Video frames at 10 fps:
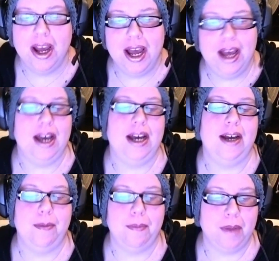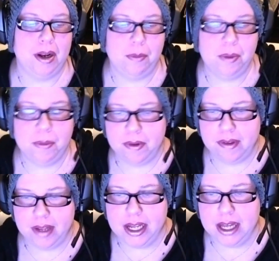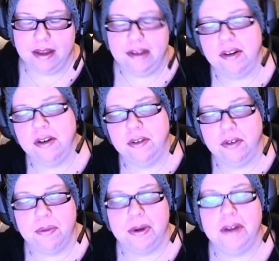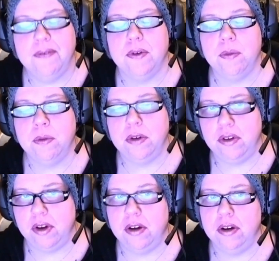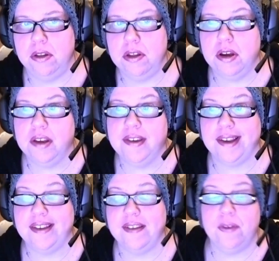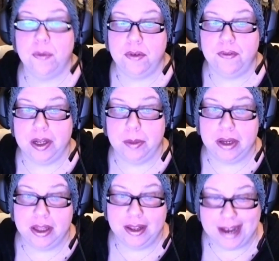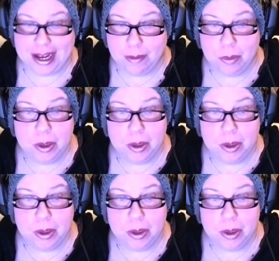Right. Um, a lot of people are saying, yeah, they started on 24. They would have started on 36 if it was available at the time.